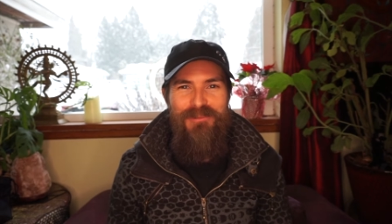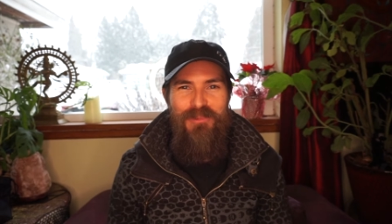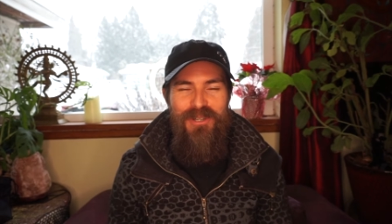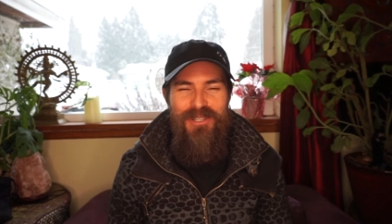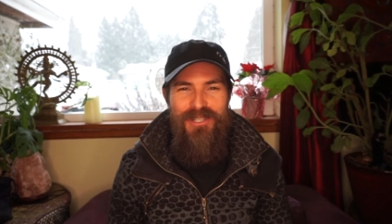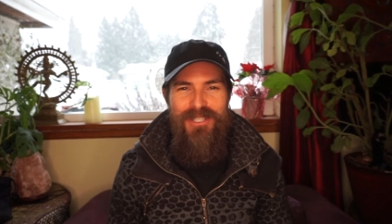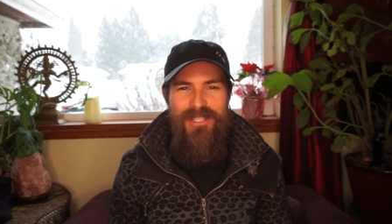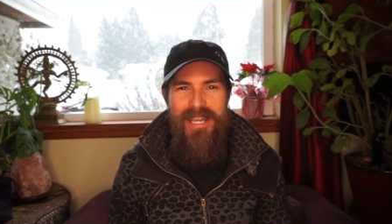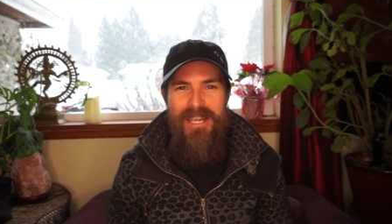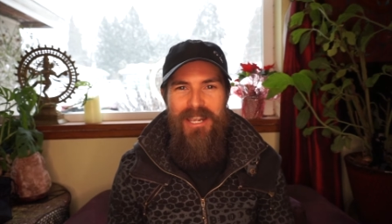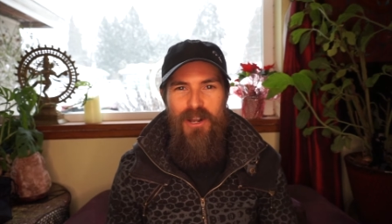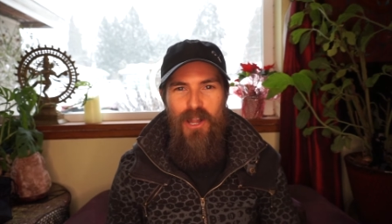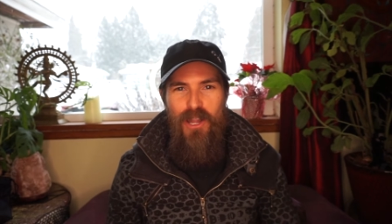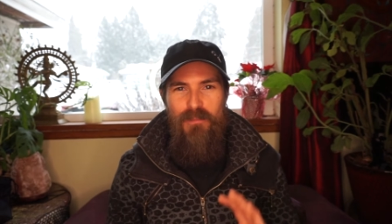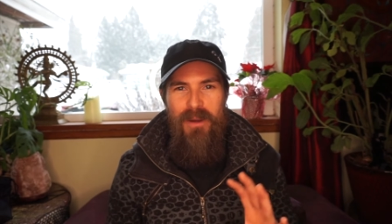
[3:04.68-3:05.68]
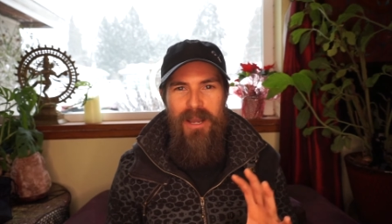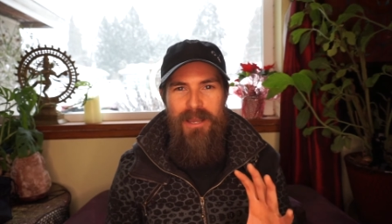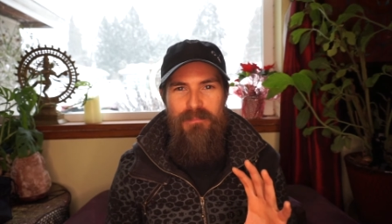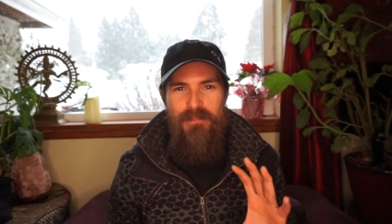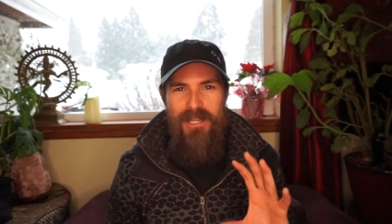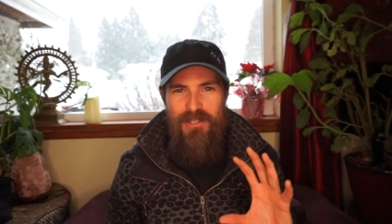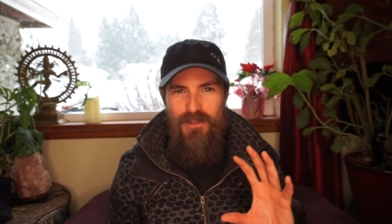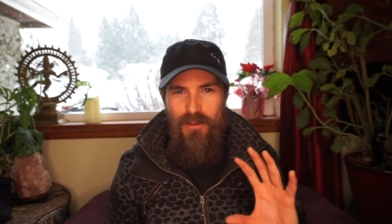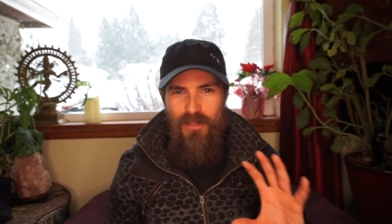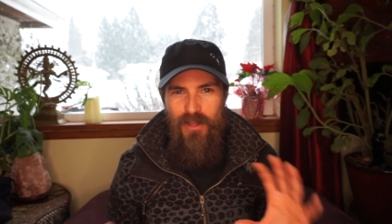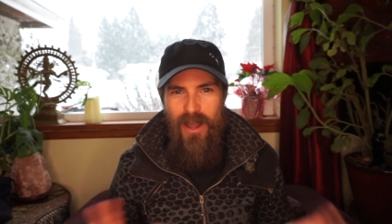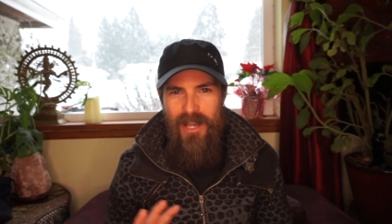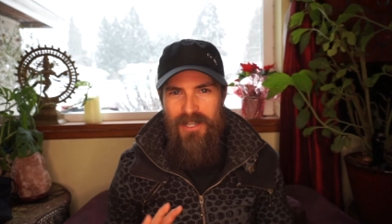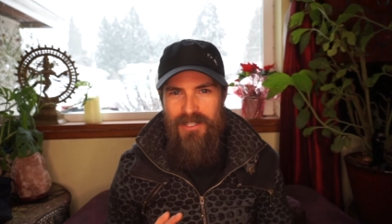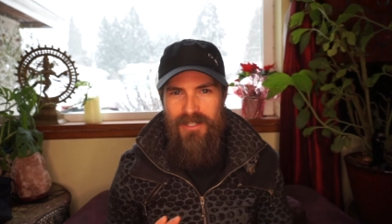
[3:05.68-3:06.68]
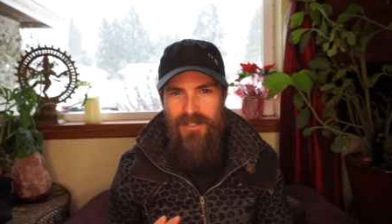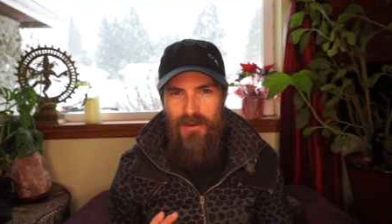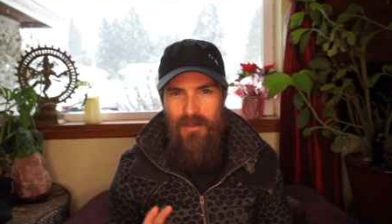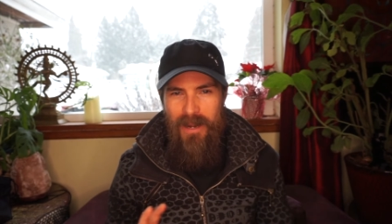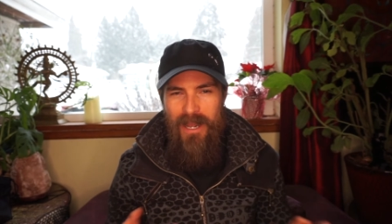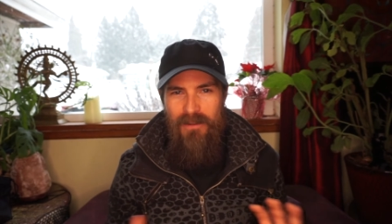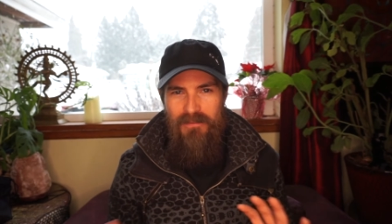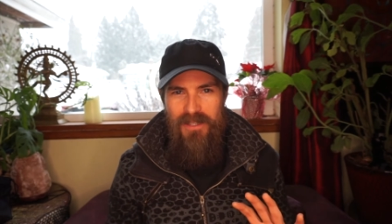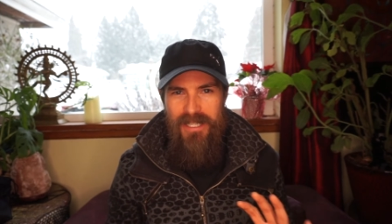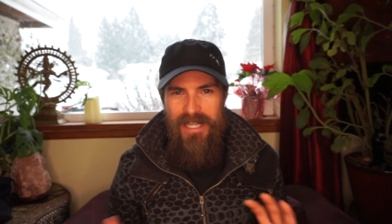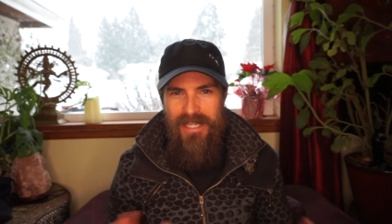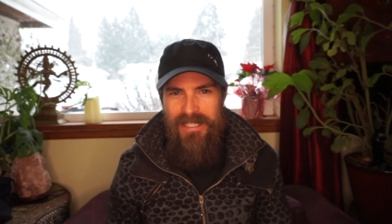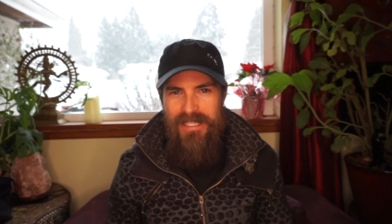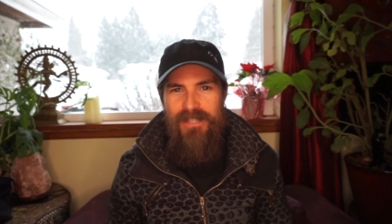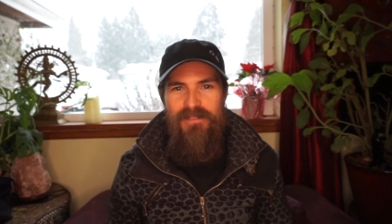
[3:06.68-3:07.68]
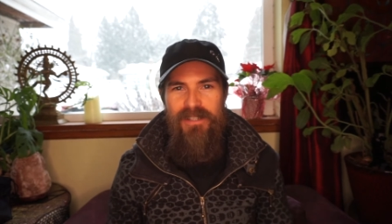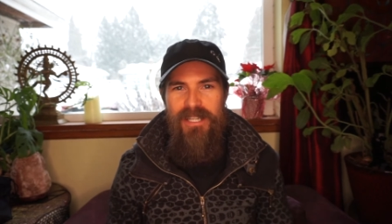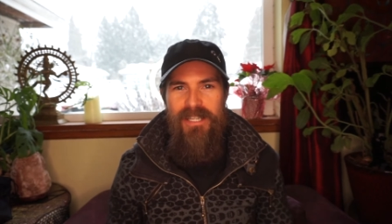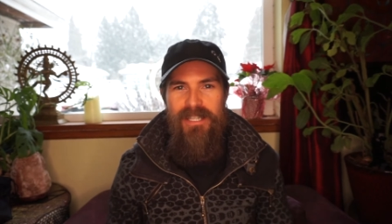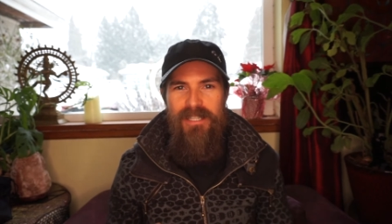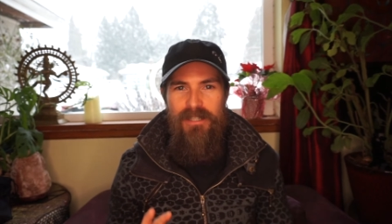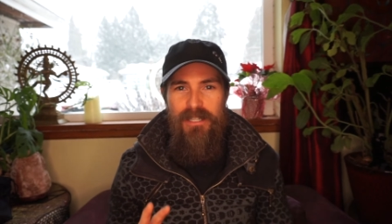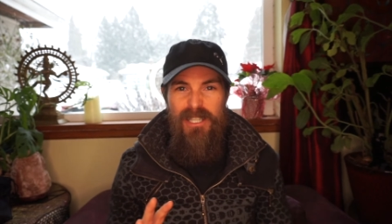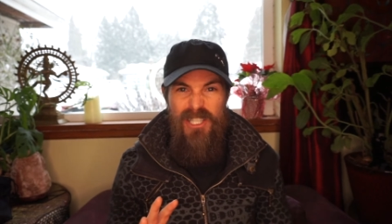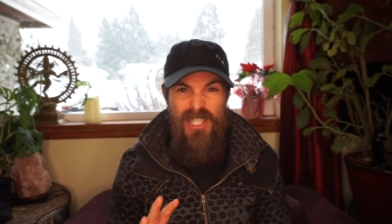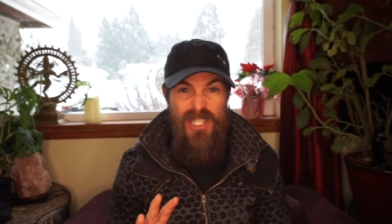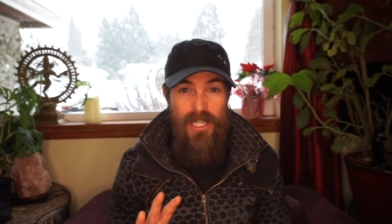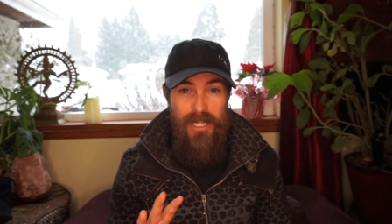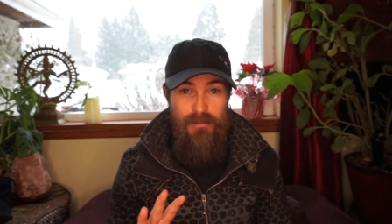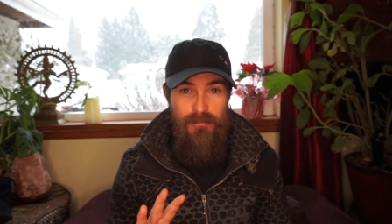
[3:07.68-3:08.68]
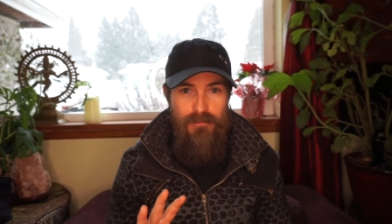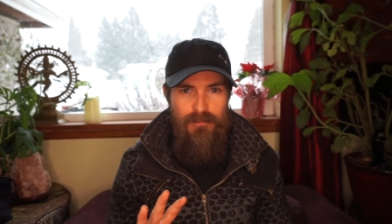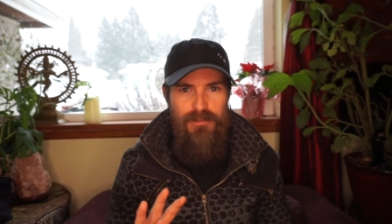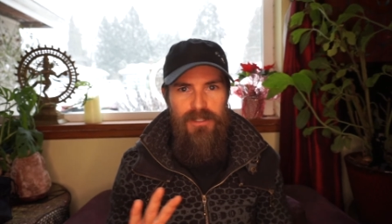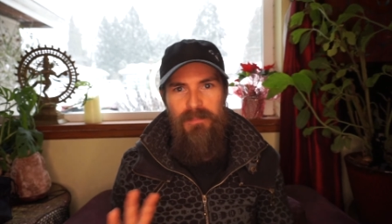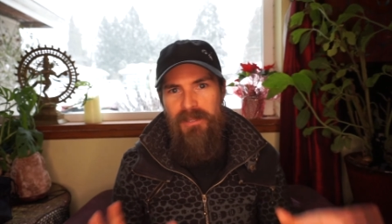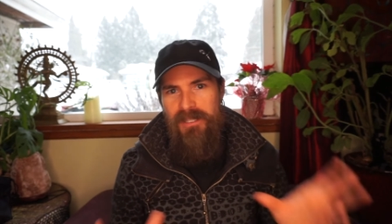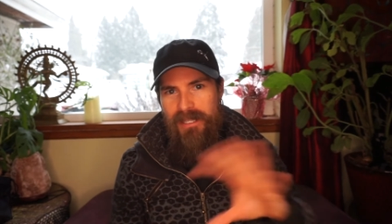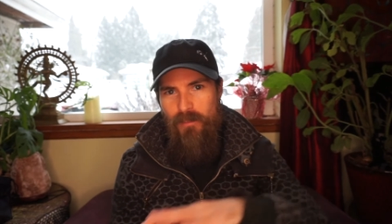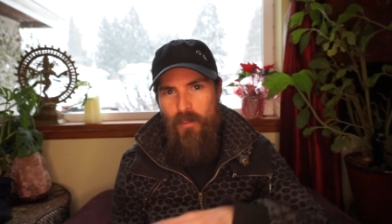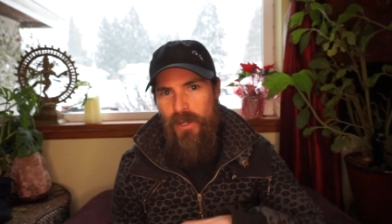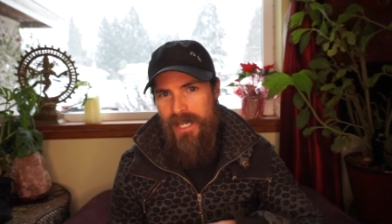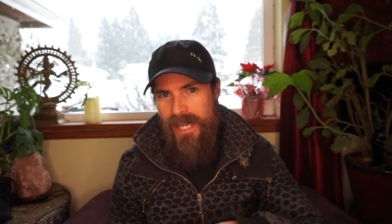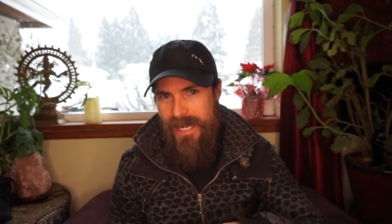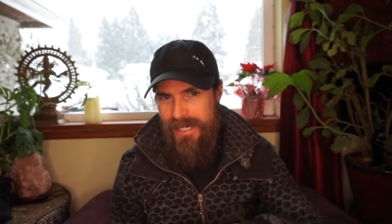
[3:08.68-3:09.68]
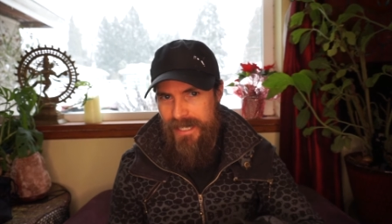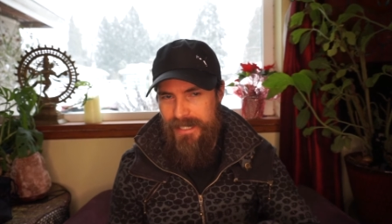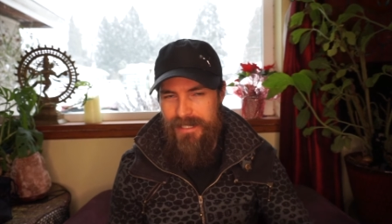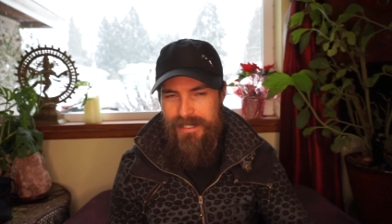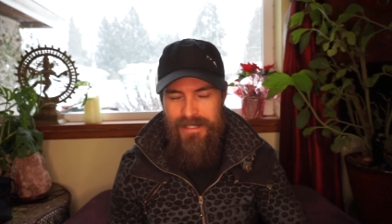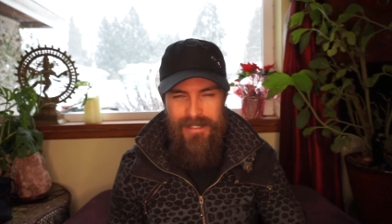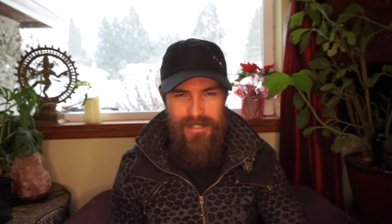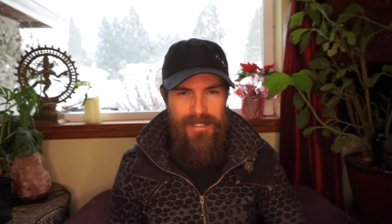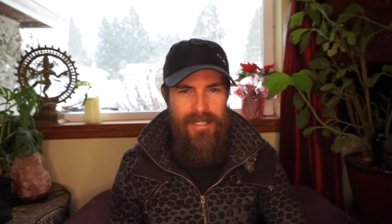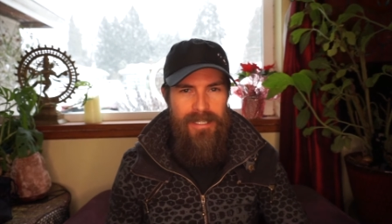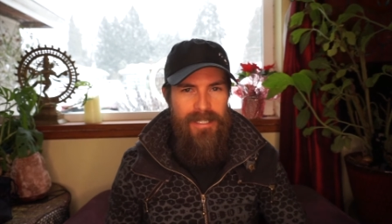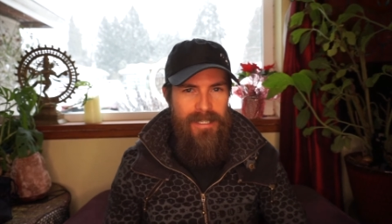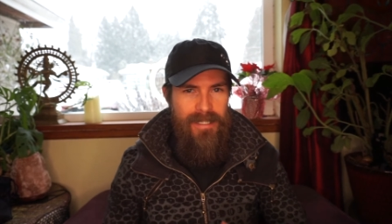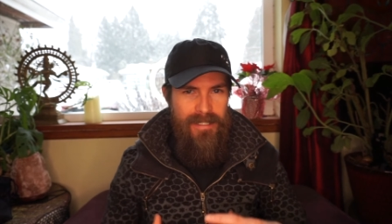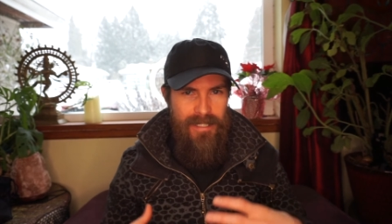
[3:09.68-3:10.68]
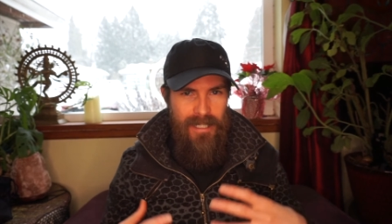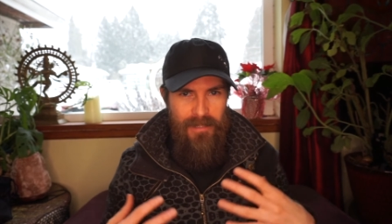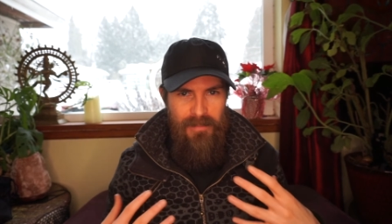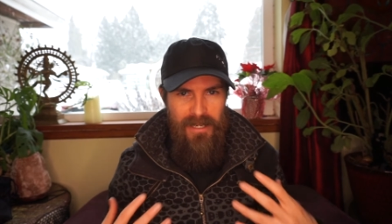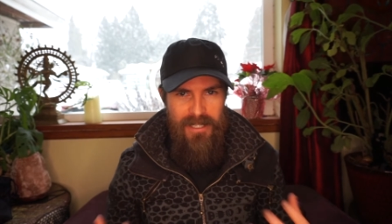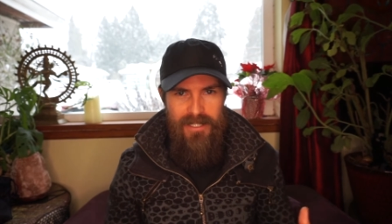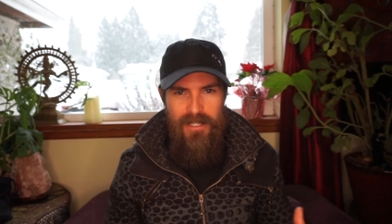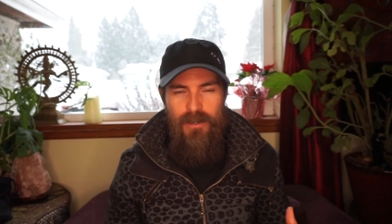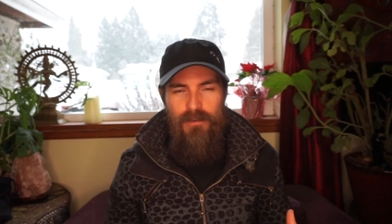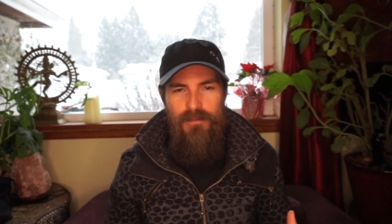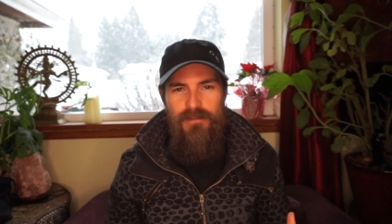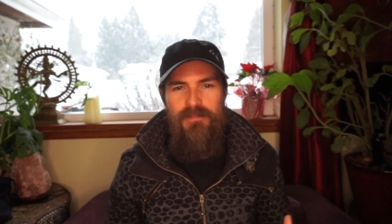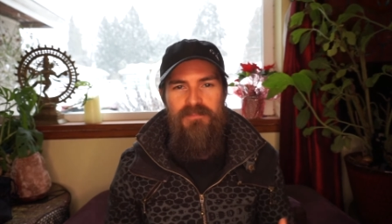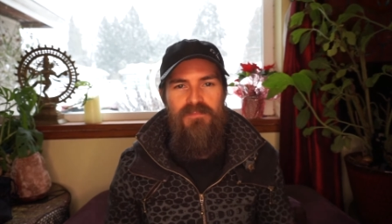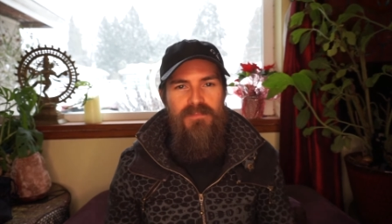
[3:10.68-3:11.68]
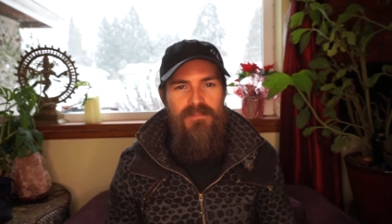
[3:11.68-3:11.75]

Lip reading: was taking all of my mental thoughts around the negativity and then just like flipping them 180 and just telling myself,